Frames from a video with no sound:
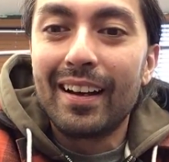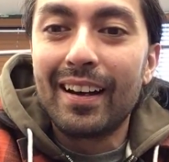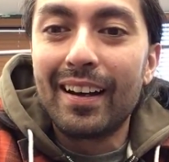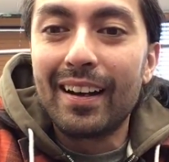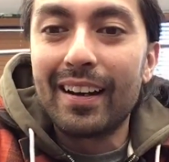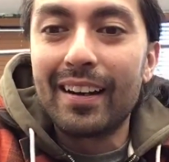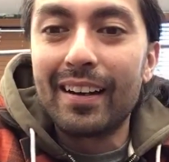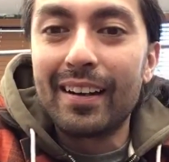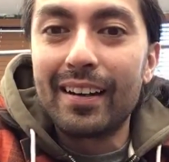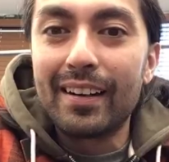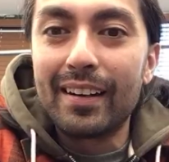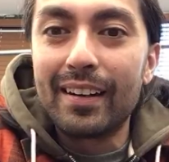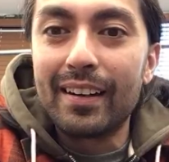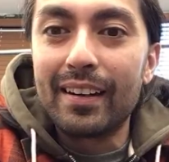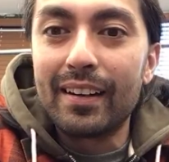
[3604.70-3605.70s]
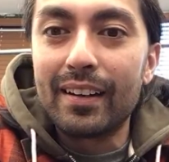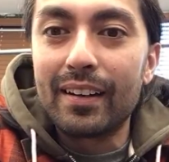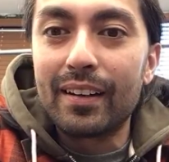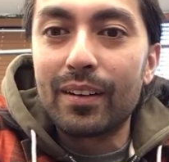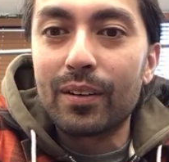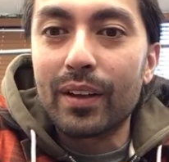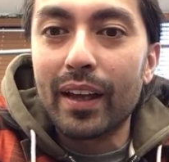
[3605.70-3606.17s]
Uh,
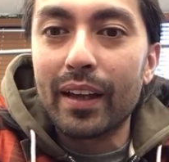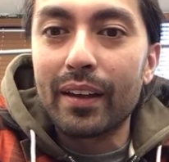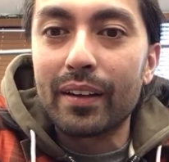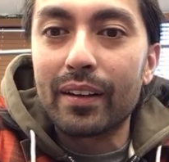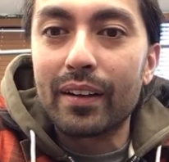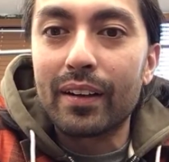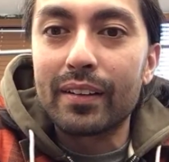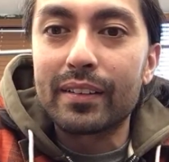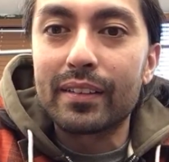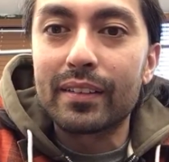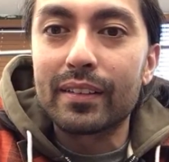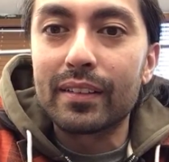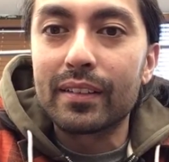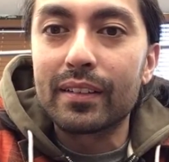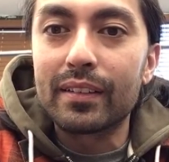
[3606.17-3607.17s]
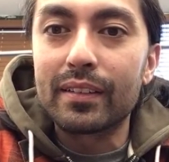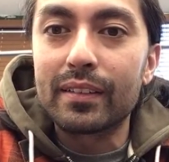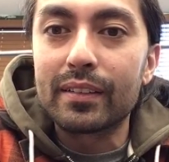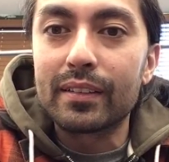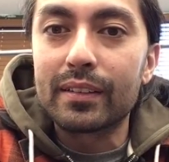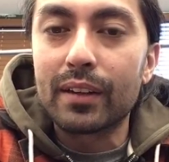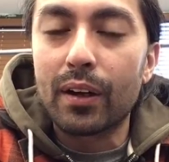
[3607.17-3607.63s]
okay. Uh,
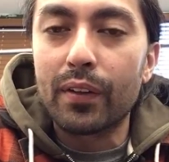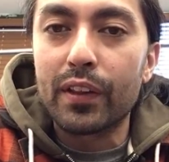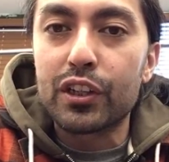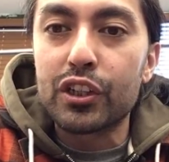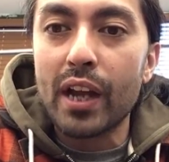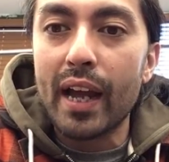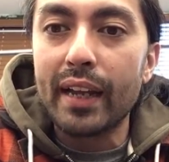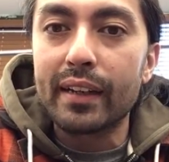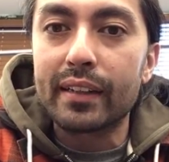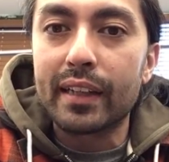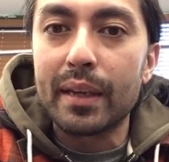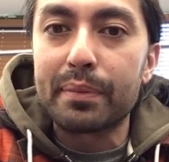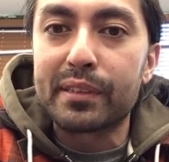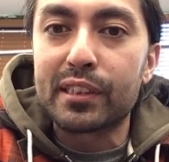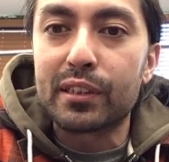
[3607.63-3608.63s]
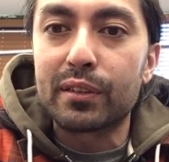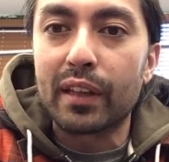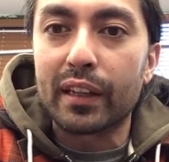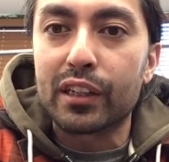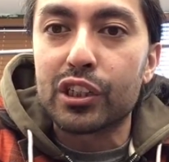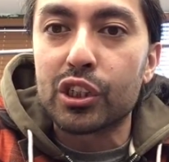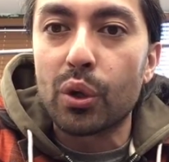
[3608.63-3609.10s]
sorry, the chat keeps
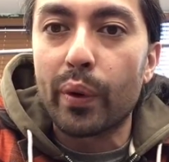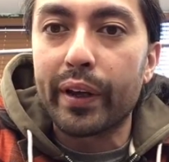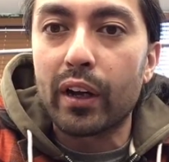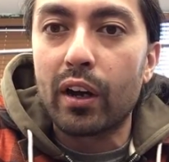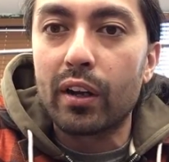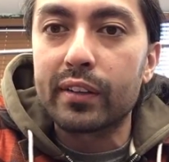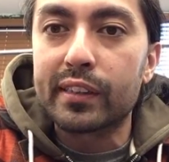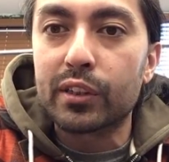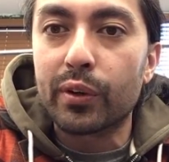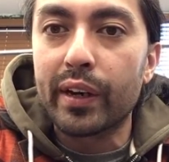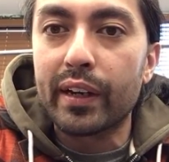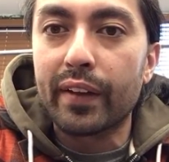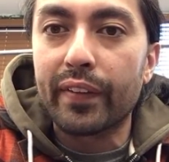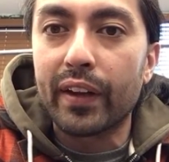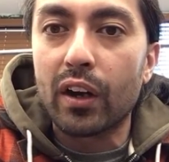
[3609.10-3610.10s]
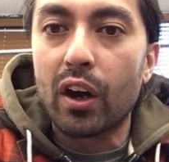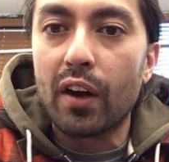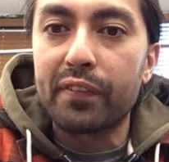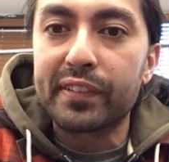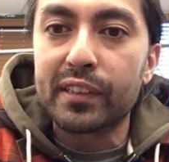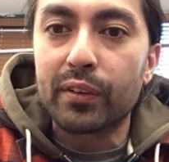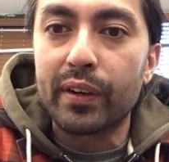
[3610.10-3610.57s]
like showing on screen and then
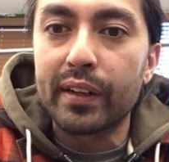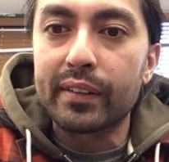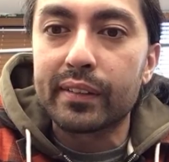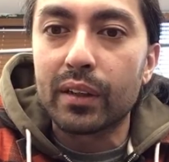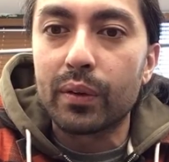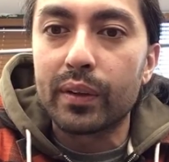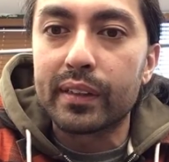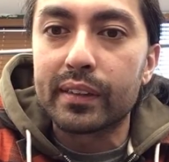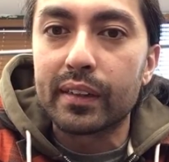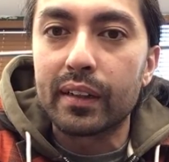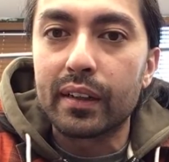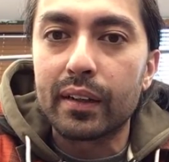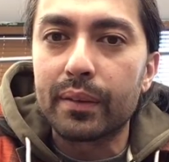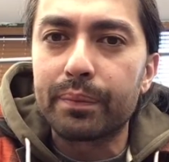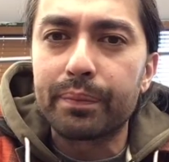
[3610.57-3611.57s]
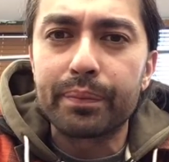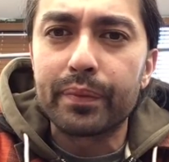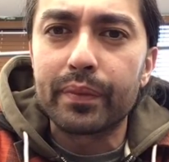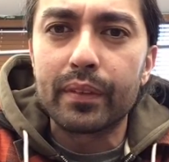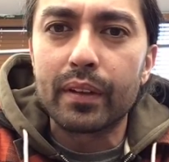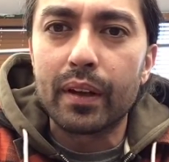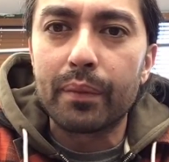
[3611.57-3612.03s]
off screen, so it's uh,
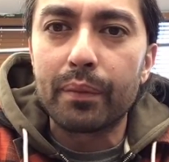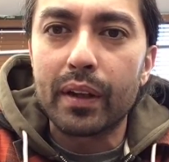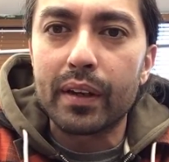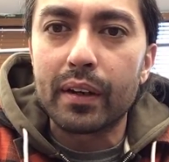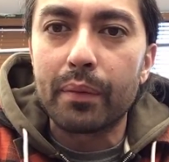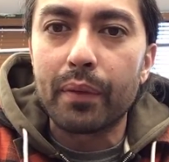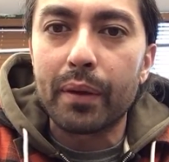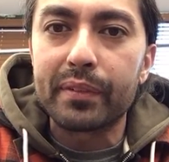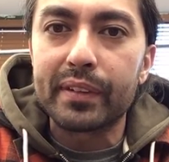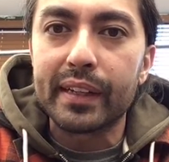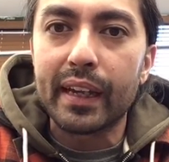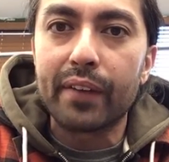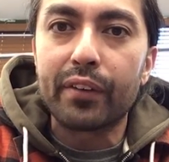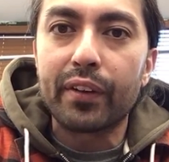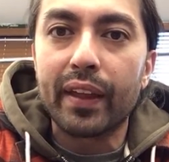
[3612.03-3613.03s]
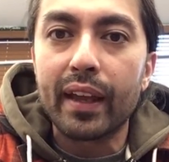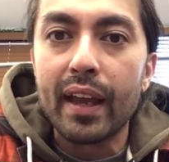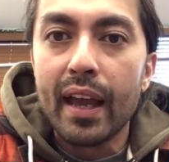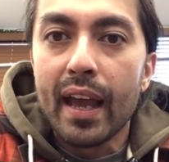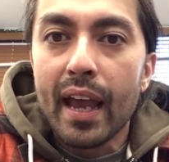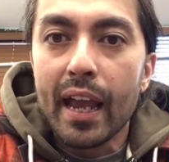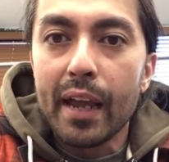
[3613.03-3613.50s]
I'm not I'm not seeing
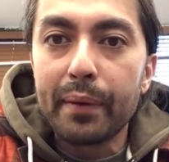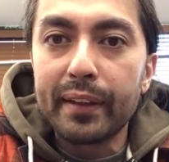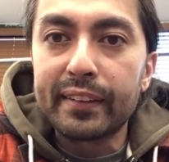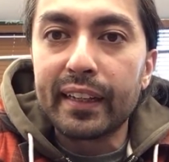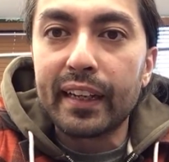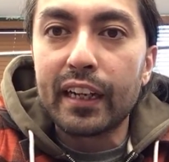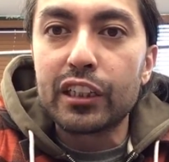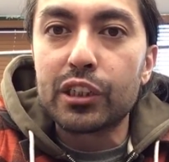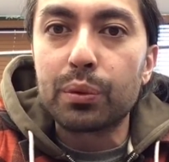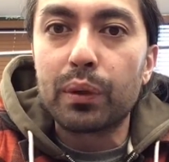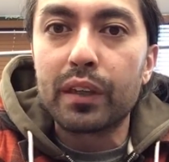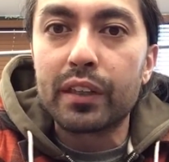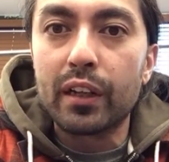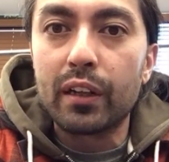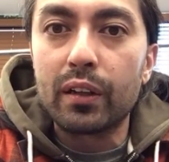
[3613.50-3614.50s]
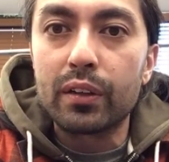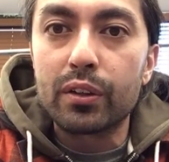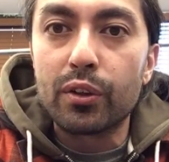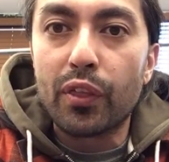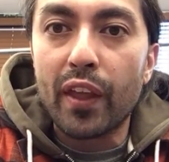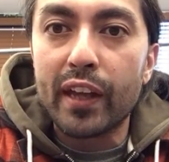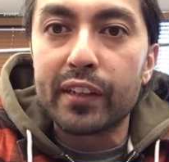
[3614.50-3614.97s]
everything. Hey, that I just want to
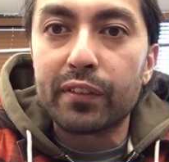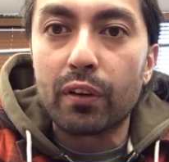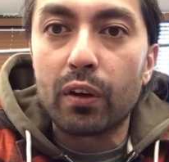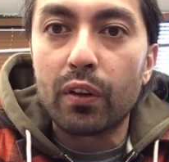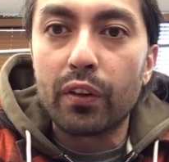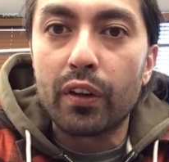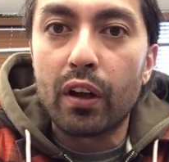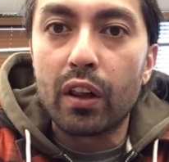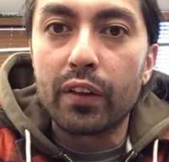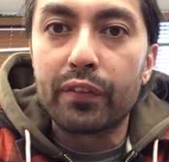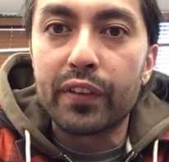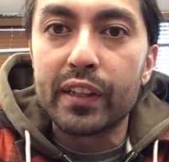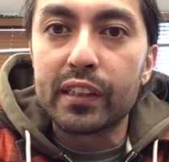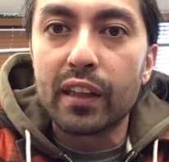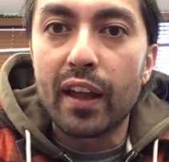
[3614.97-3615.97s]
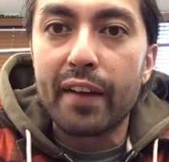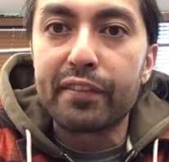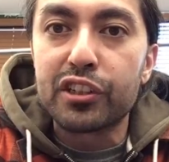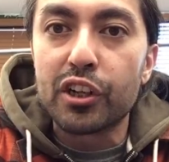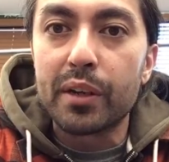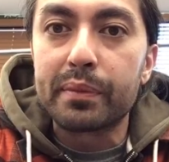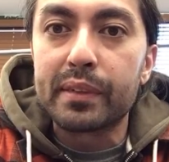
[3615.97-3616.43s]
tell you thanks for all all of these
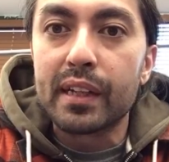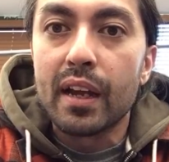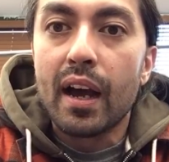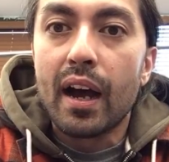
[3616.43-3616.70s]
live streams.